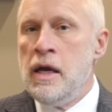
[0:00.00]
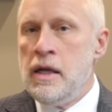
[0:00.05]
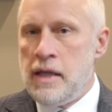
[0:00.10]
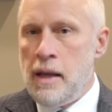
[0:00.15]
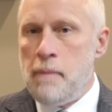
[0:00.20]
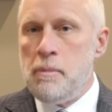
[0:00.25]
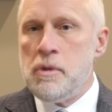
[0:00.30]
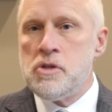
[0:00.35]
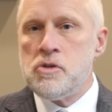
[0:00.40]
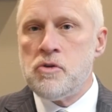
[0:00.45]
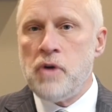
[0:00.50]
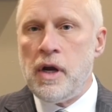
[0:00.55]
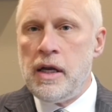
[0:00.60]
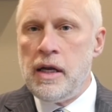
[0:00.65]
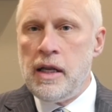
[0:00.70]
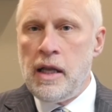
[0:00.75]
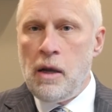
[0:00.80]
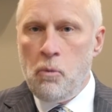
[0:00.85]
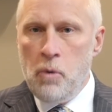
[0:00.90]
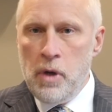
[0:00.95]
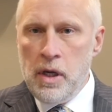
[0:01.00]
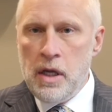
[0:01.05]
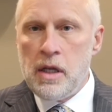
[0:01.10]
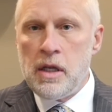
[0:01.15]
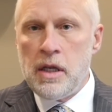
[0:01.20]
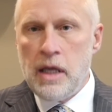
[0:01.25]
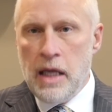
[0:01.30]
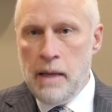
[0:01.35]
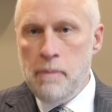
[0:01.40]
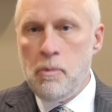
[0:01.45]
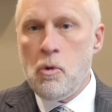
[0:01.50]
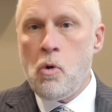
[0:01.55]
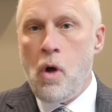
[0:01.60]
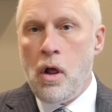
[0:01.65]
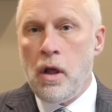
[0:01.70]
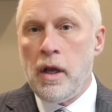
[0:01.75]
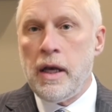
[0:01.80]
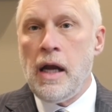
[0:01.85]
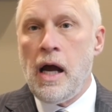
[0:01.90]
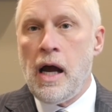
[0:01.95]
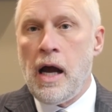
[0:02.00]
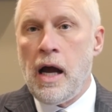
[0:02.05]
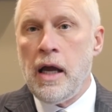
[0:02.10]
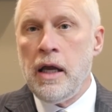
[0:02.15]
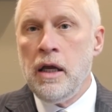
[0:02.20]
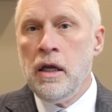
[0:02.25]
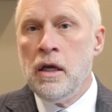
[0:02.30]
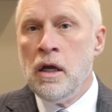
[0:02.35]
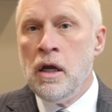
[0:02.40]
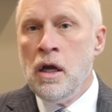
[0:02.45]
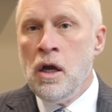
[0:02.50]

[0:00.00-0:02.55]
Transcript: demonstrating that we can keep quality high,